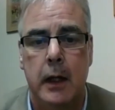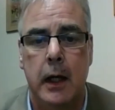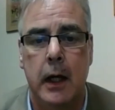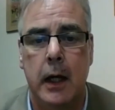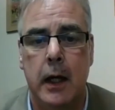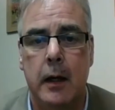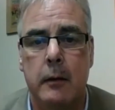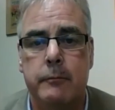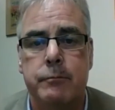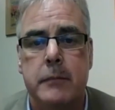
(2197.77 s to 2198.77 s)
So
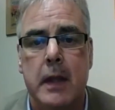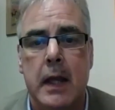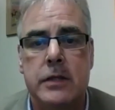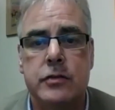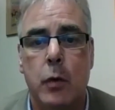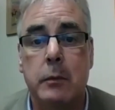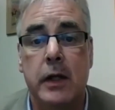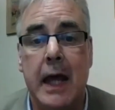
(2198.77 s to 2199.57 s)
I'm going to